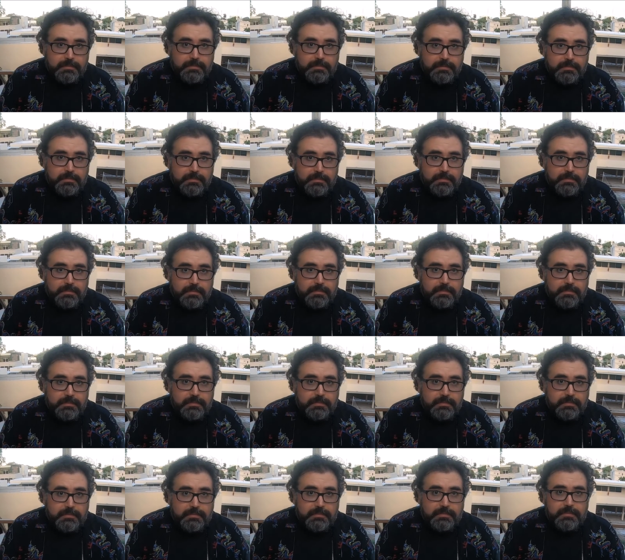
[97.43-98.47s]

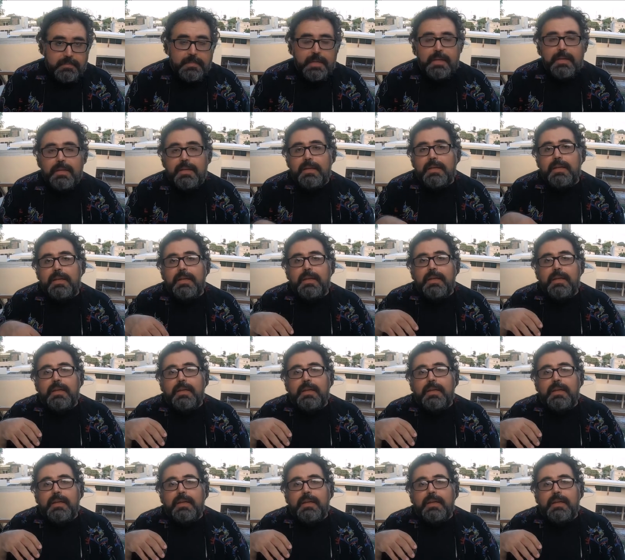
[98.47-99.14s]
Nothing is said.